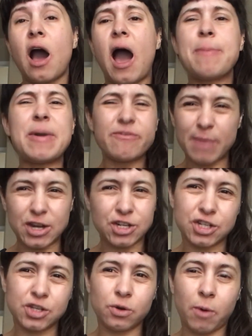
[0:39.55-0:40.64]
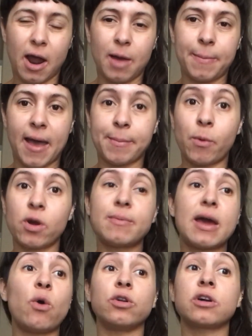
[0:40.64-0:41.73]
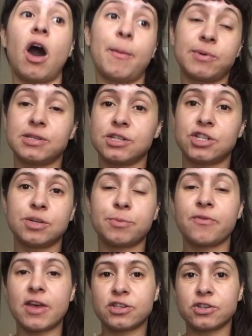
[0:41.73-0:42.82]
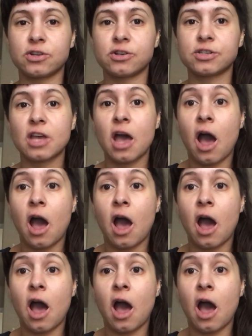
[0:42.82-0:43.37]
I may have mentioned to you a while back, but one of my old composition professors